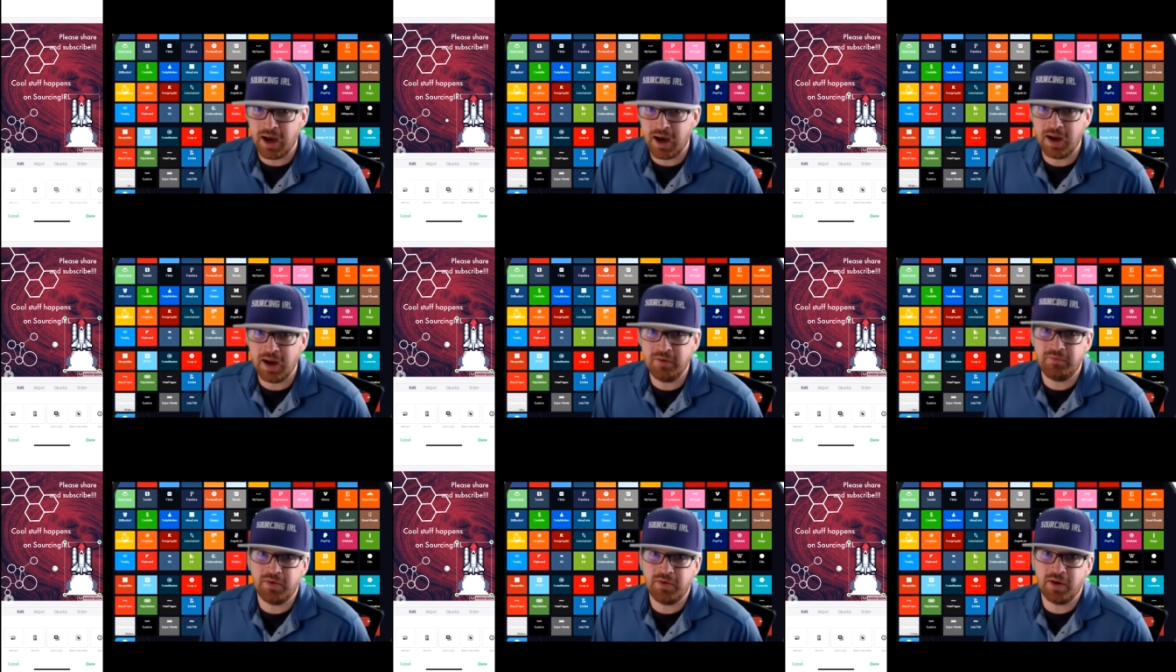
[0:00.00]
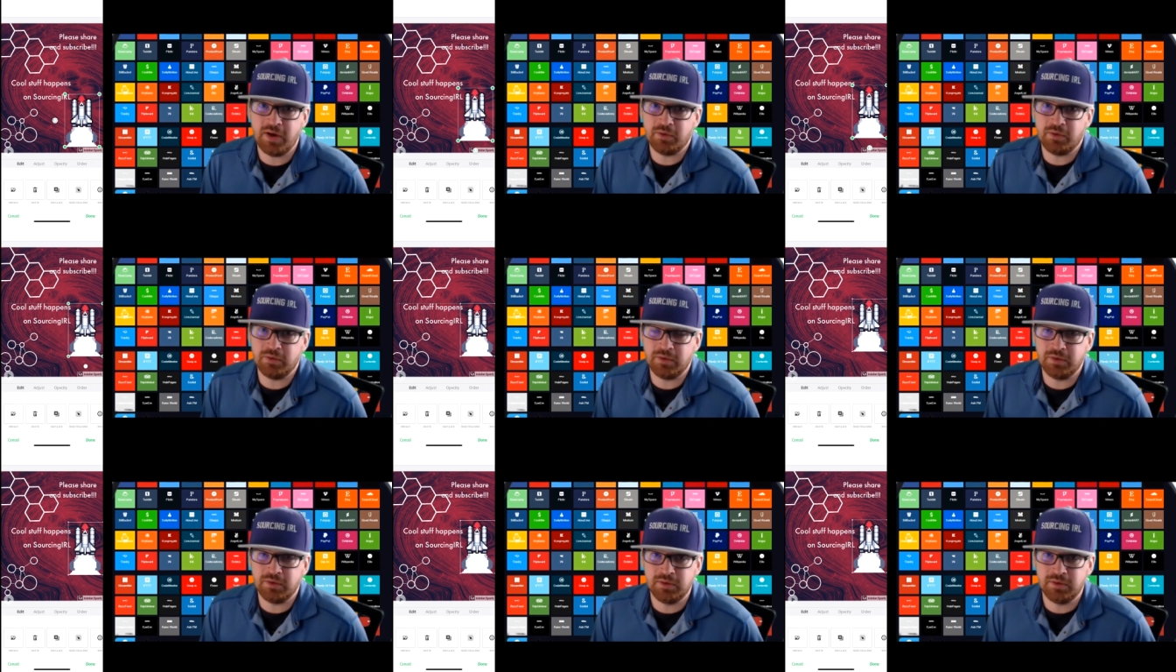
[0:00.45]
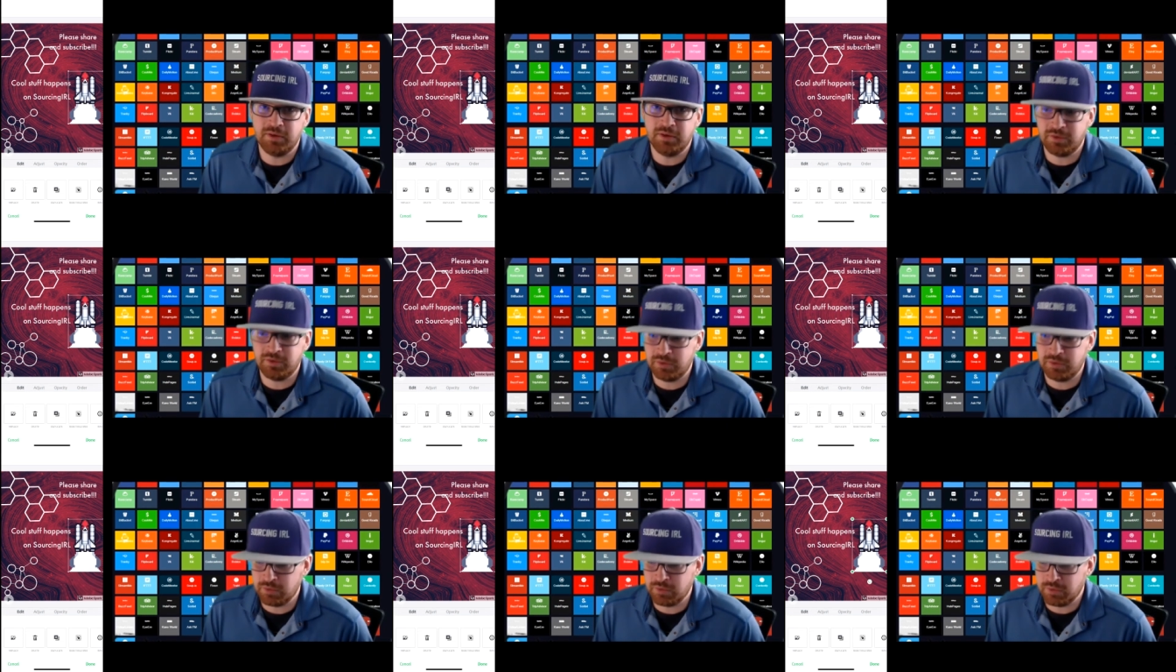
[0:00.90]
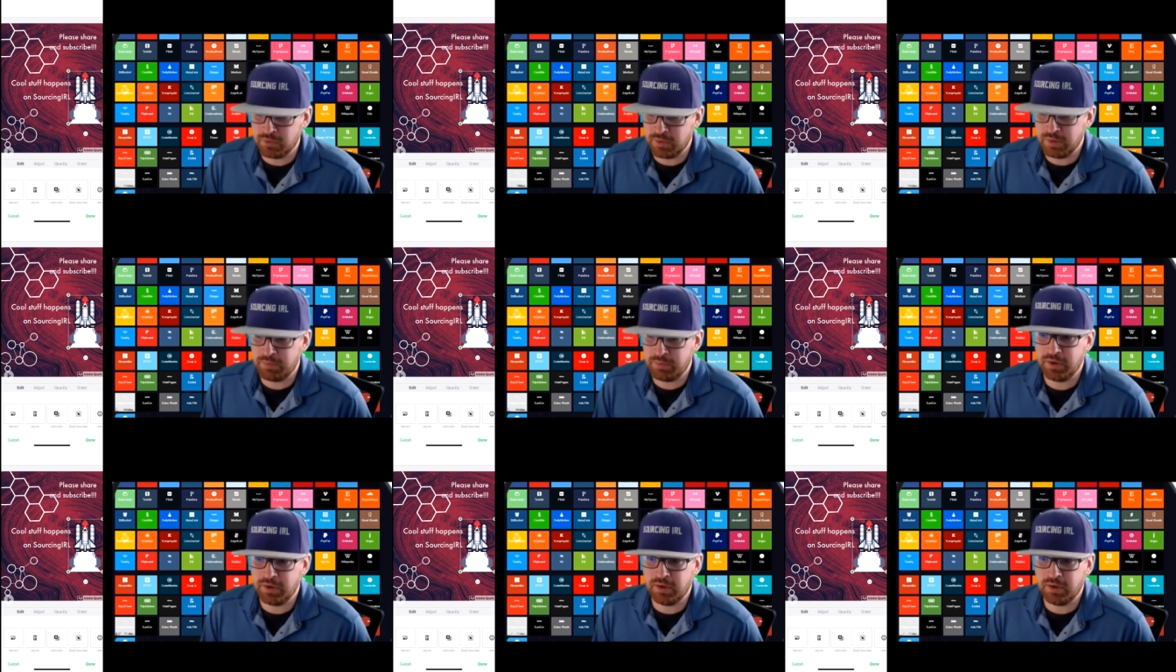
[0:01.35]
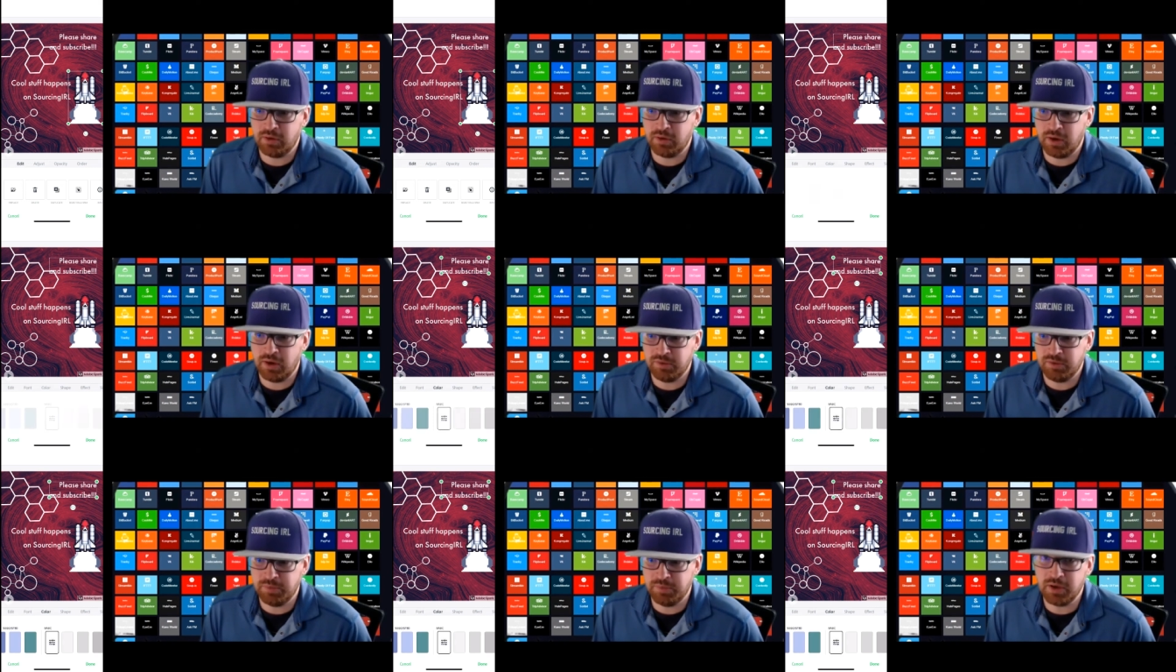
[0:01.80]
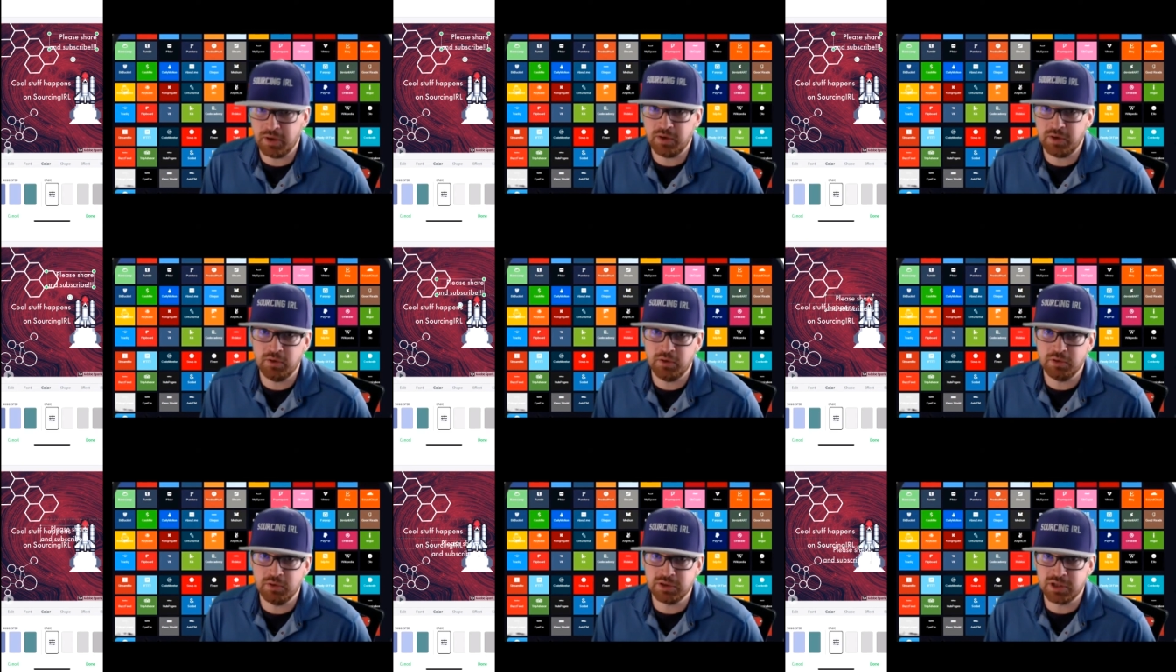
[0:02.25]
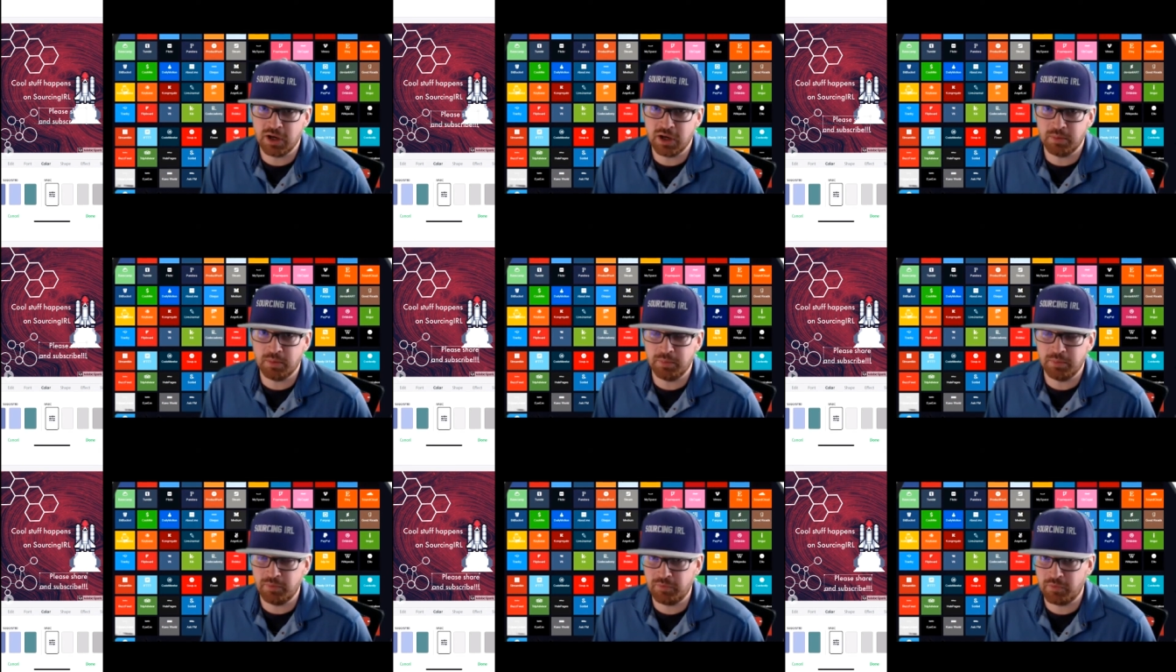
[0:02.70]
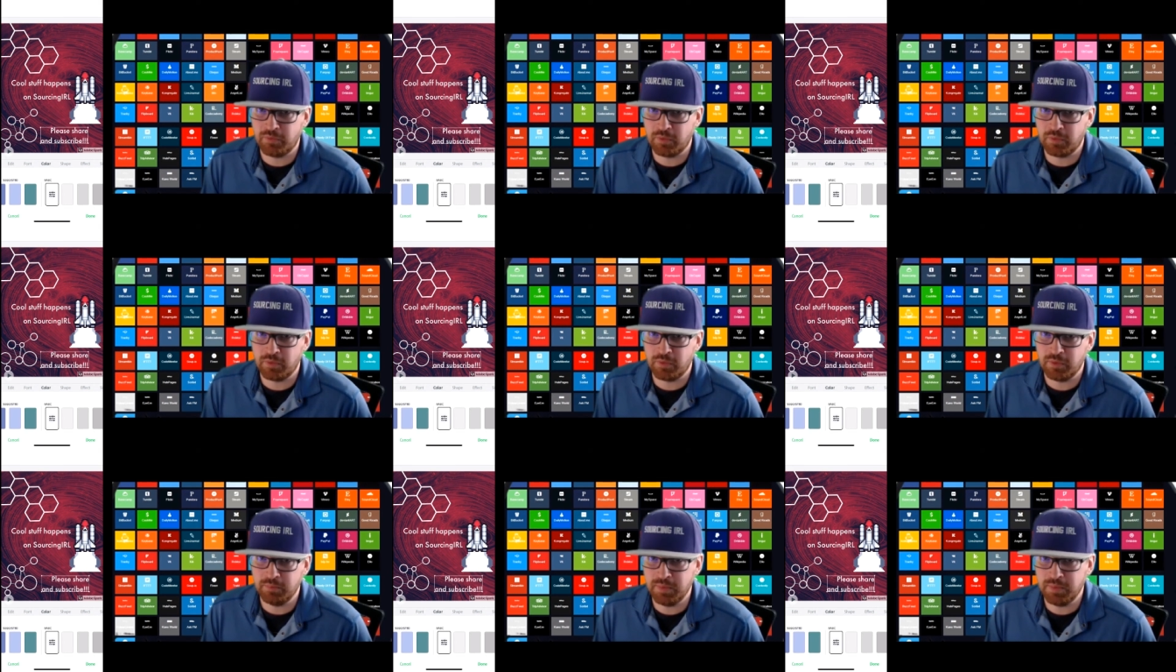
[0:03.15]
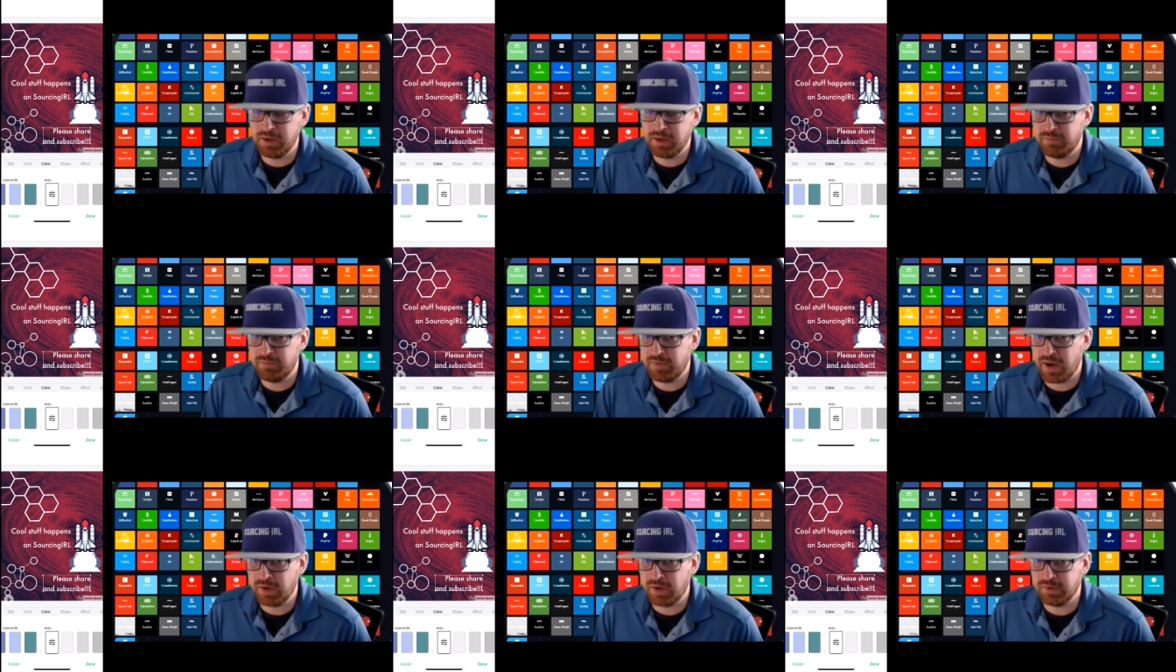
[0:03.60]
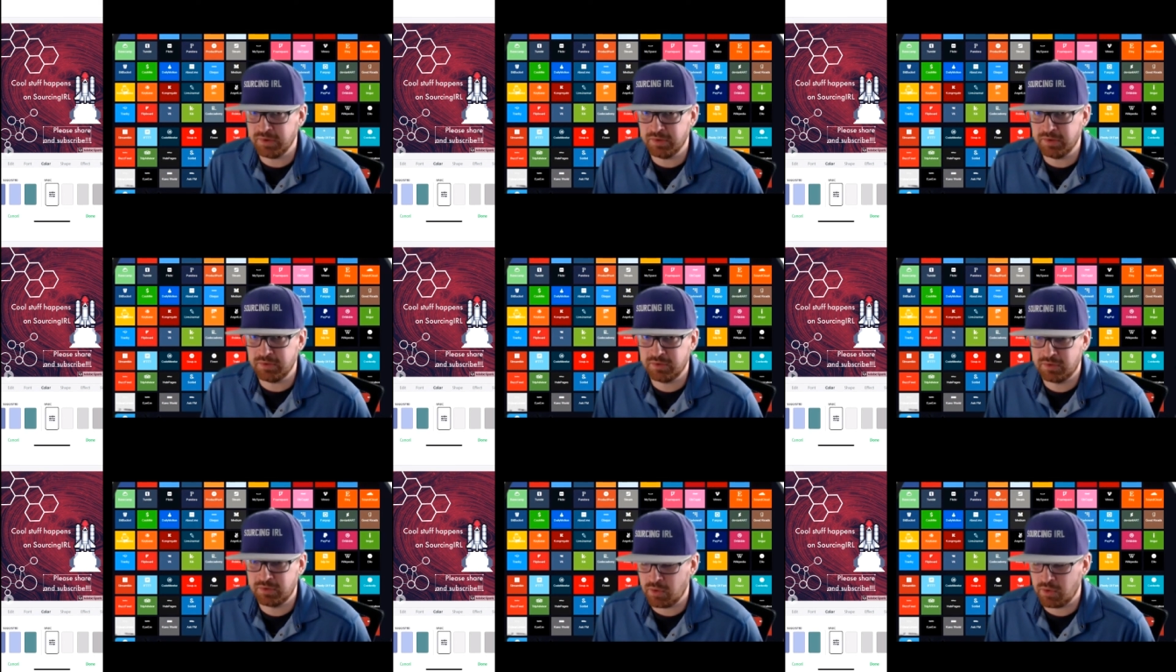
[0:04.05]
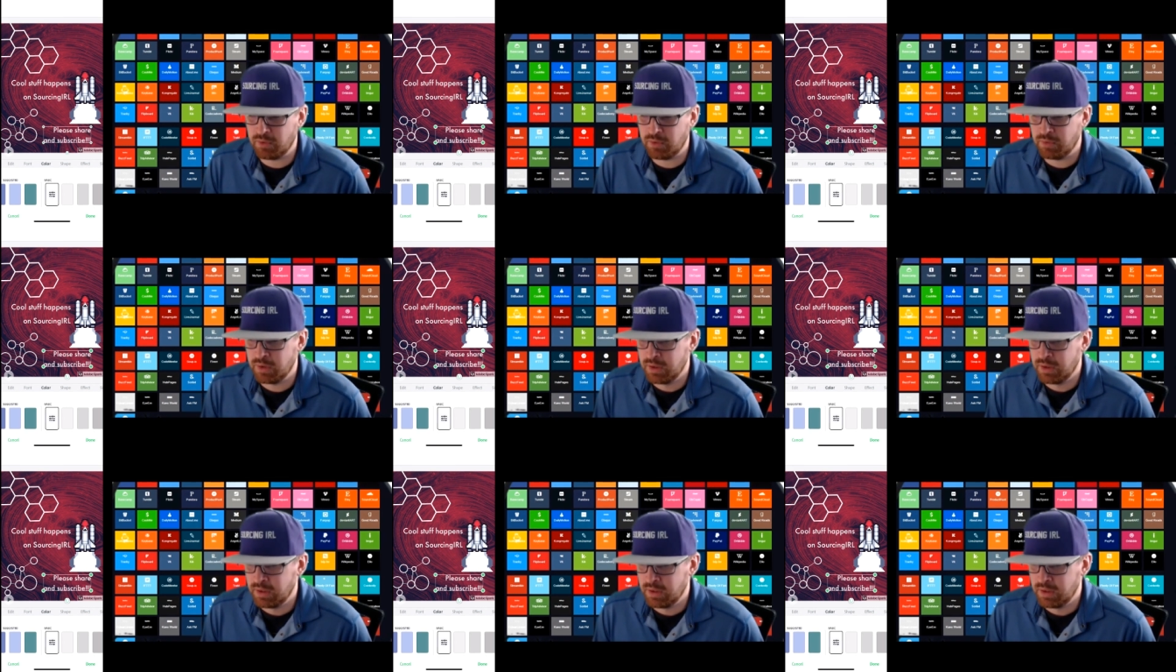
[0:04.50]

I found this tool in particular has been a huge help for many facets. So